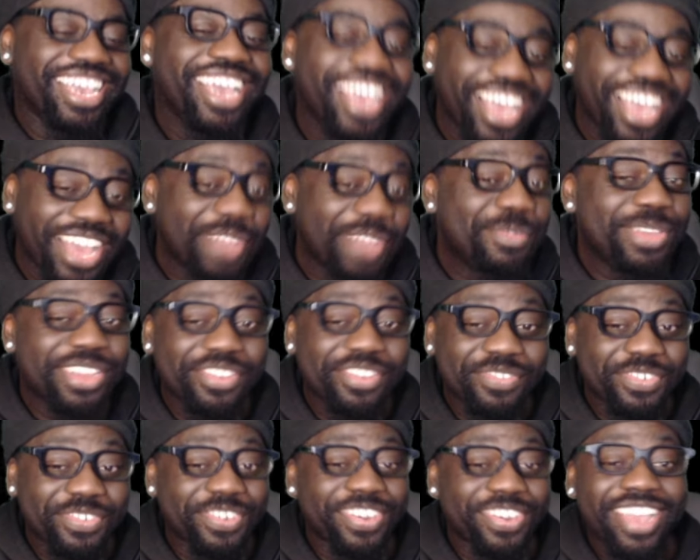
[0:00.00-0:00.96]
I'm here
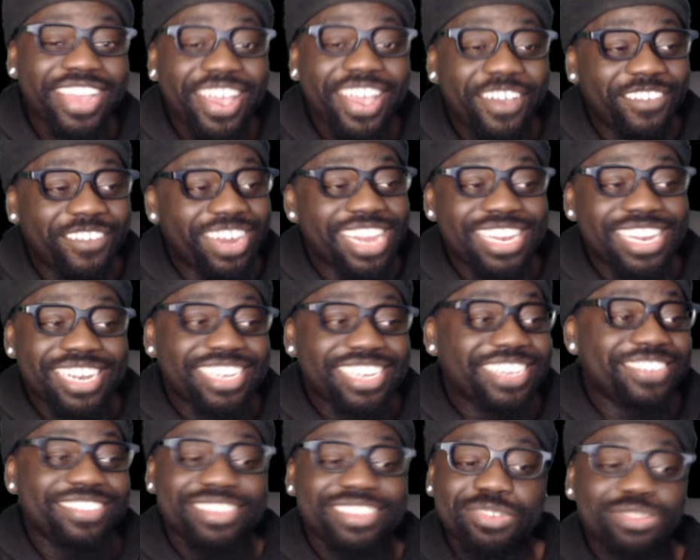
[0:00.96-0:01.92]
for it. When I did
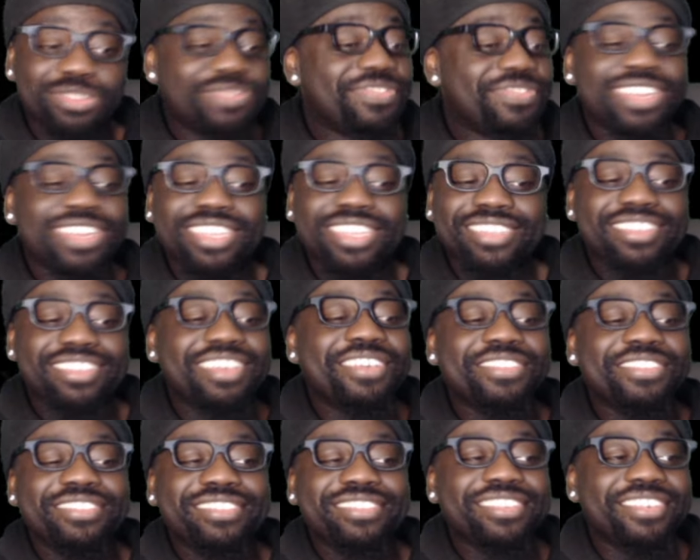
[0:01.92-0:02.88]
use it, it was funny as hell.
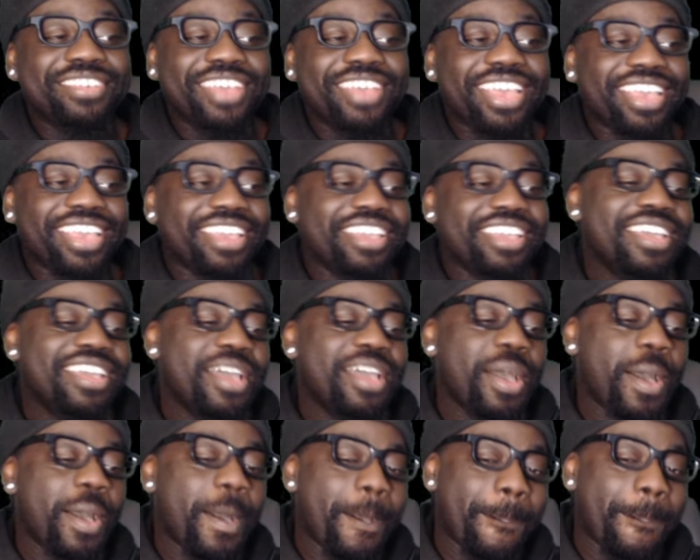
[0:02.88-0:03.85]
So hey,
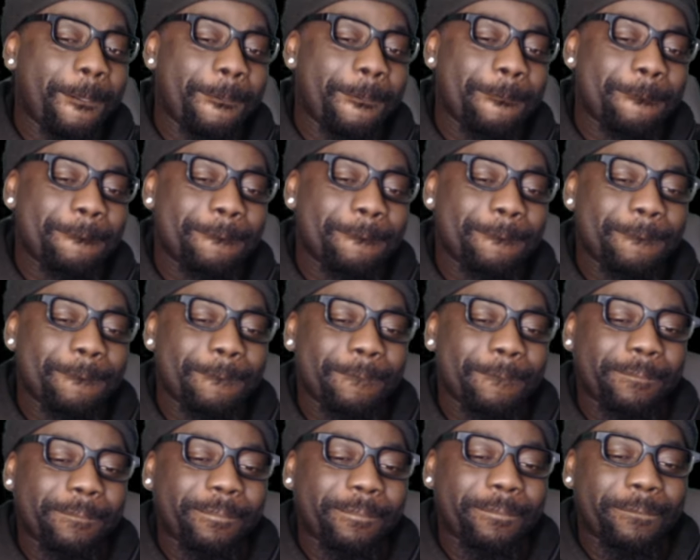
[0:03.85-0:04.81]
um,
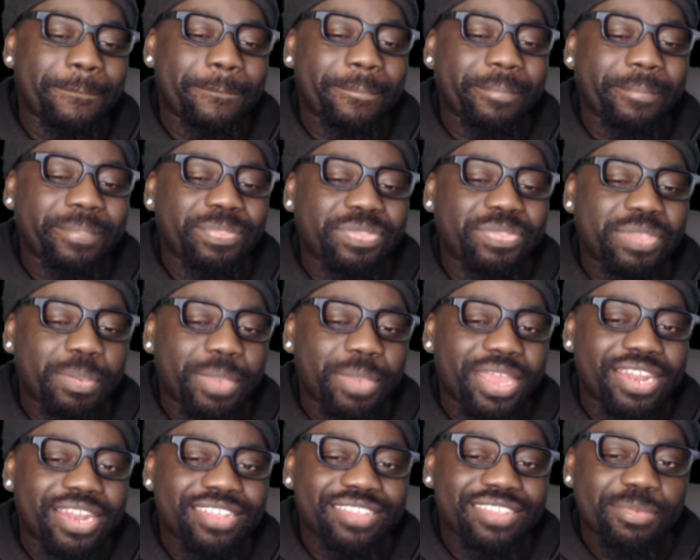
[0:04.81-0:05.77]
but yeah,
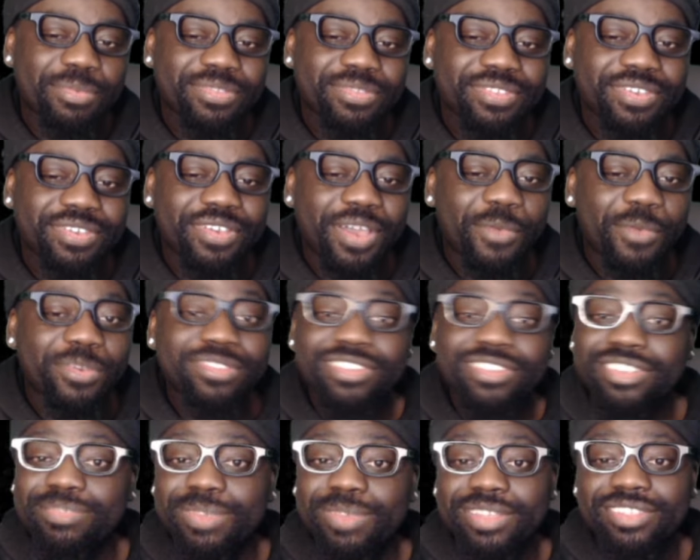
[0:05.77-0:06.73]
this episode, I wasn't
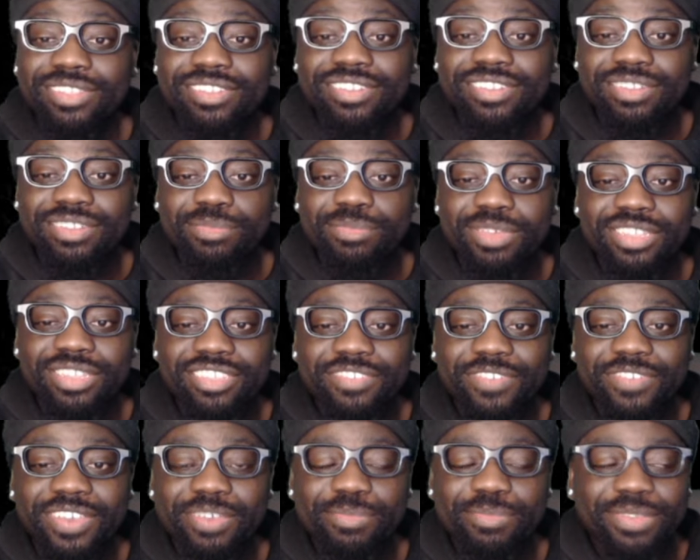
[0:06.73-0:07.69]
expecting it to be this
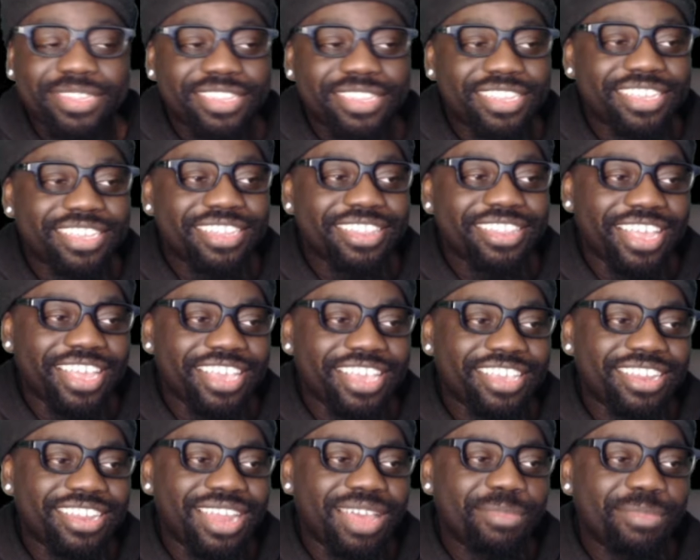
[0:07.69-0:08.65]
way, but then, like, you
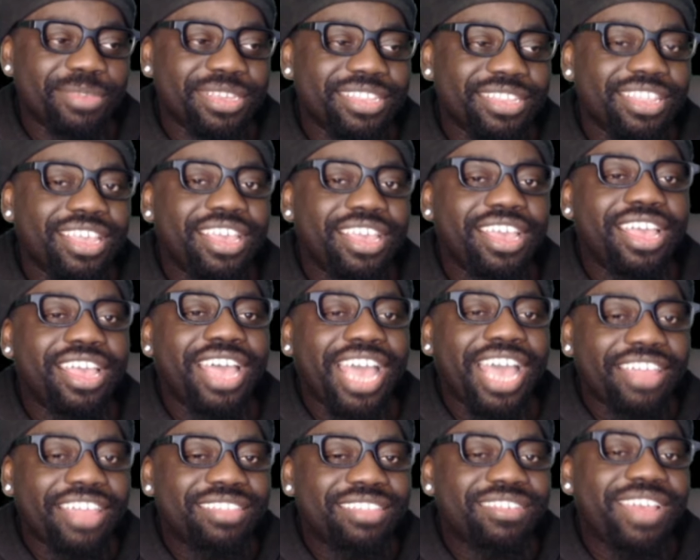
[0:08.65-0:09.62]
know I mean?
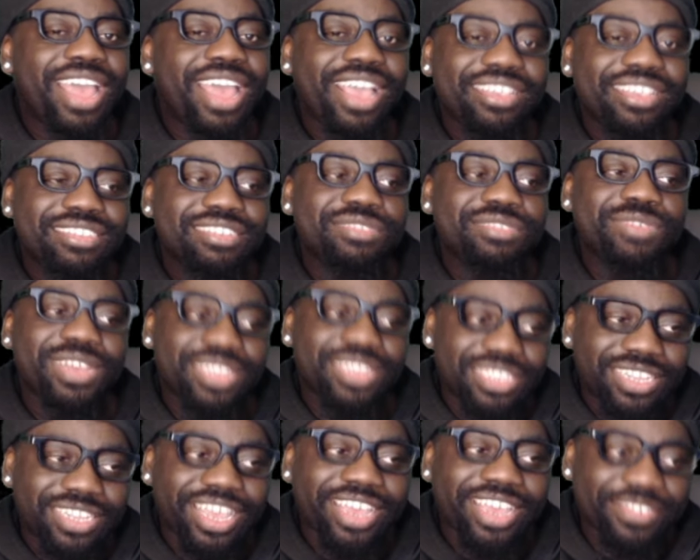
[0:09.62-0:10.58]
After I actually read the
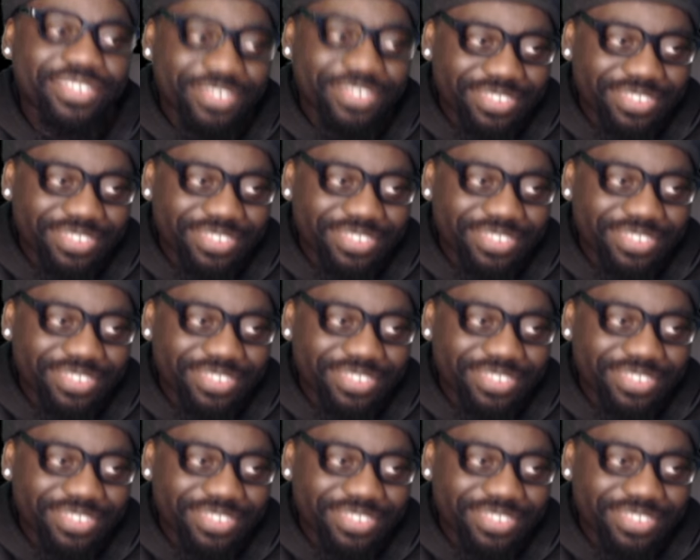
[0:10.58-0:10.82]
title,